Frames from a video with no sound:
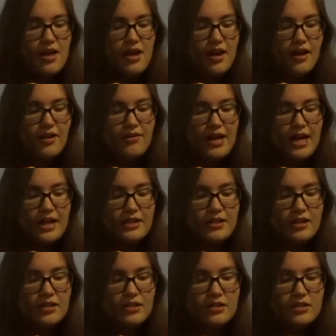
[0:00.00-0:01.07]
I've had
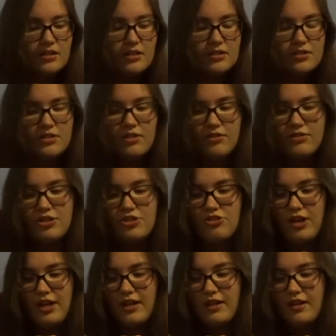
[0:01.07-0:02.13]
stuff to
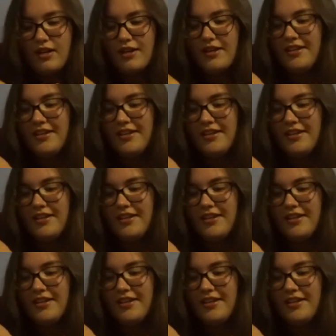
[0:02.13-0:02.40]
drink.